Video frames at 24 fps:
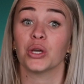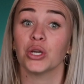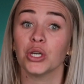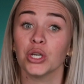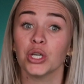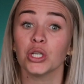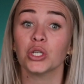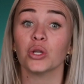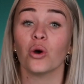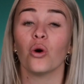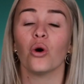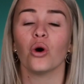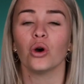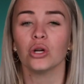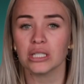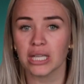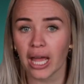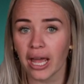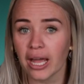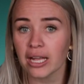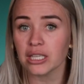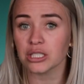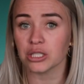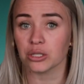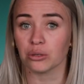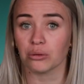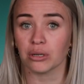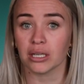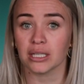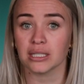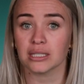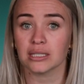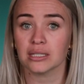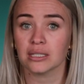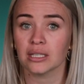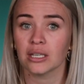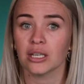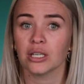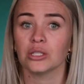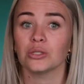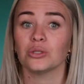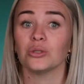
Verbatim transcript: good or dangerous.